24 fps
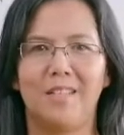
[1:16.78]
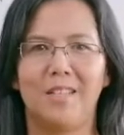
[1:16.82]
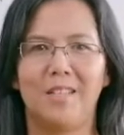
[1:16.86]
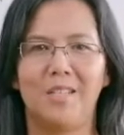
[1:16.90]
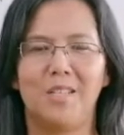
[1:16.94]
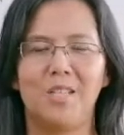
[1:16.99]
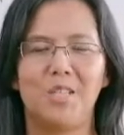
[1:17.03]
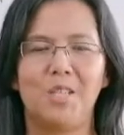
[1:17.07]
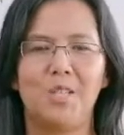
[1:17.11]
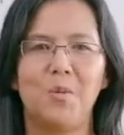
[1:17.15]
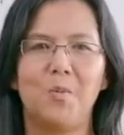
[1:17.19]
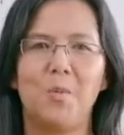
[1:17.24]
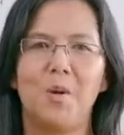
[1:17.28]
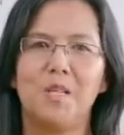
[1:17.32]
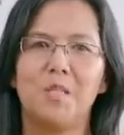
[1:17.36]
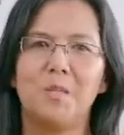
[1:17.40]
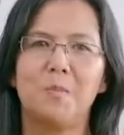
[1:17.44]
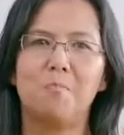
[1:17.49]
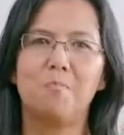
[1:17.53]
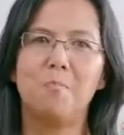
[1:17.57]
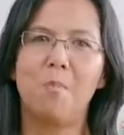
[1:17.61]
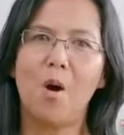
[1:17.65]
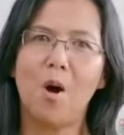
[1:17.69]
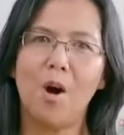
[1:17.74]
She
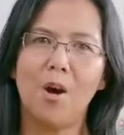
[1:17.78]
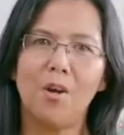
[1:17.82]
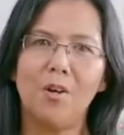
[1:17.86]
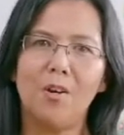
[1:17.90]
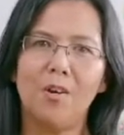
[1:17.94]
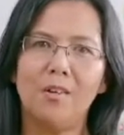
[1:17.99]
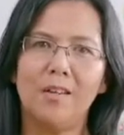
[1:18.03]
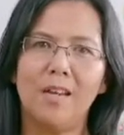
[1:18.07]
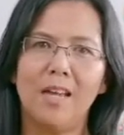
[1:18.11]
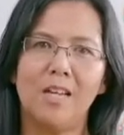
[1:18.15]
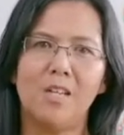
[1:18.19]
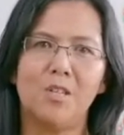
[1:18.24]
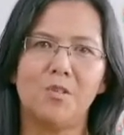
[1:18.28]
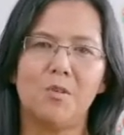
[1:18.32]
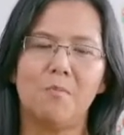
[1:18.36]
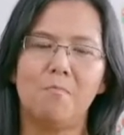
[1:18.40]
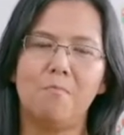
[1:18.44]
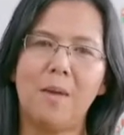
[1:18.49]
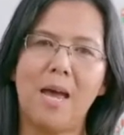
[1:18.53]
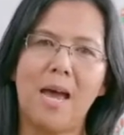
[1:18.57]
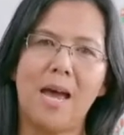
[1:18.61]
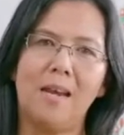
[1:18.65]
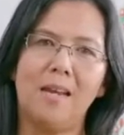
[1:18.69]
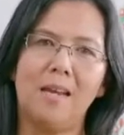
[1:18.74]
wants modern and
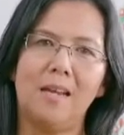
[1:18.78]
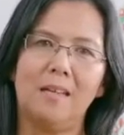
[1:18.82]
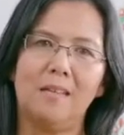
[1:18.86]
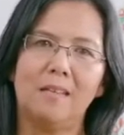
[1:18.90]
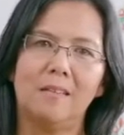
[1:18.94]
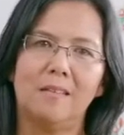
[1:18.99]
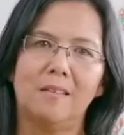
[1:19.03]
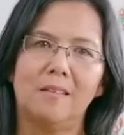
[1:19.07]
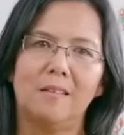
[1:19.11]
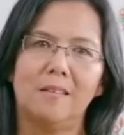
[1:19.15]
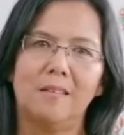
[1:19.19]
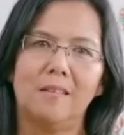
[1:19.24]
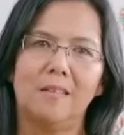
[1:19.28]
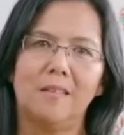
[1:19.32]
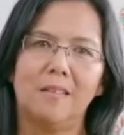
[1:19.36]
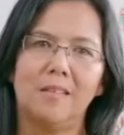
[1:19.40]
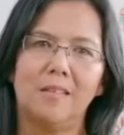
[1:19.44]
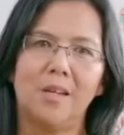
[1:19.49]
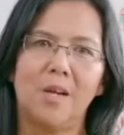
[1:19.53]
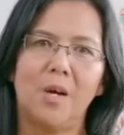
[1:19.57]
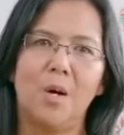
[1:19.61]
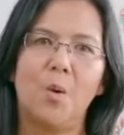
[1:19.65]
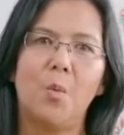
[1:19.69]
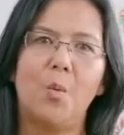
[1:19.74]
dramatic.
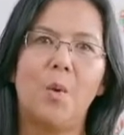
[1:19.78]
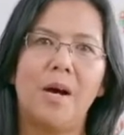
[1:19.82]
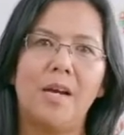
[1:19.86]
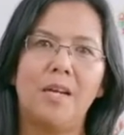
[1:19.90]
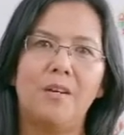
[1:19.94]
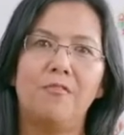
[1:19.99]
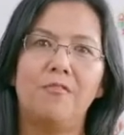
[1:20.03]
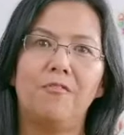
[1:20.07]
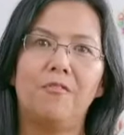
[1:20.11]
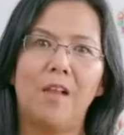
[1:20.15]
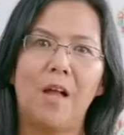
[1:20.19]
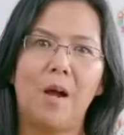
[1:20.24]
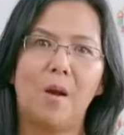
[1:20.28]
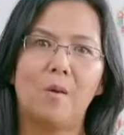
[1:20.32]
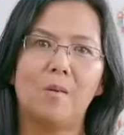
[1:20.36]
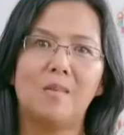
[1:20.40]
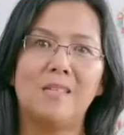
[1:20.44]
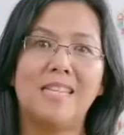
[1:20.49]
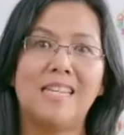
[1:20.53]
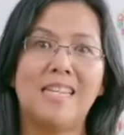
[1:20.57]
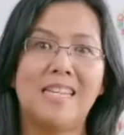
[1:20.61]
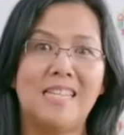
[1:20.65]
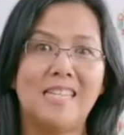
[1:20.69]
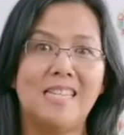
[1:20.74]
Hawaiian
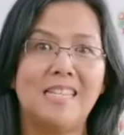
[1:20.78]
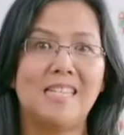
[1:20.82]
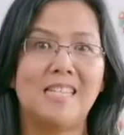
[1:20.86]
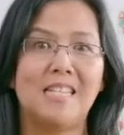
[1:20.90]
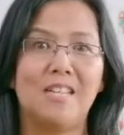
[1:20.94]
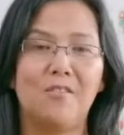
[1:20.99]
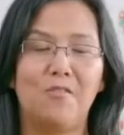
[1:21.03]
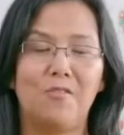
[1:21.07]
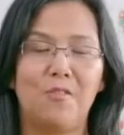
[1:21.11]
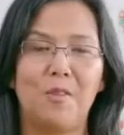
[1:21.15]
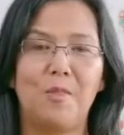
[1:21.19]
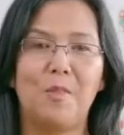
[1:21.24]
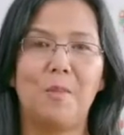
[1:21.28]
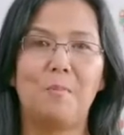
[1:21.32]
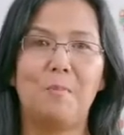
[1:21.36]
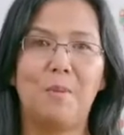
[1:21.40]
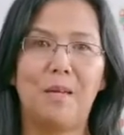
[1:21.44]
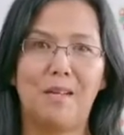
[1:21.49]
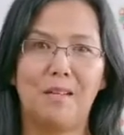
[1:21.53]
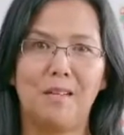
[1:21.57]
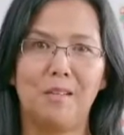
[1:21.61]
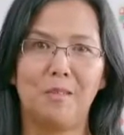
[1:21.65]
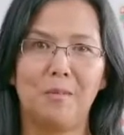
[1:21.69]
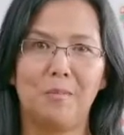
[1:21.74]
flowers easily fit the
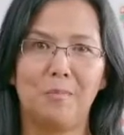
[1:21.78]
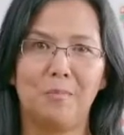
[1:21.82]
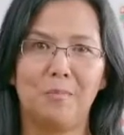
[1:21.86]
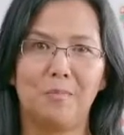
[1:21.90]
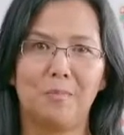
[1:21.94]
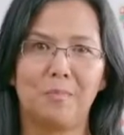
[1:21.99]
bill.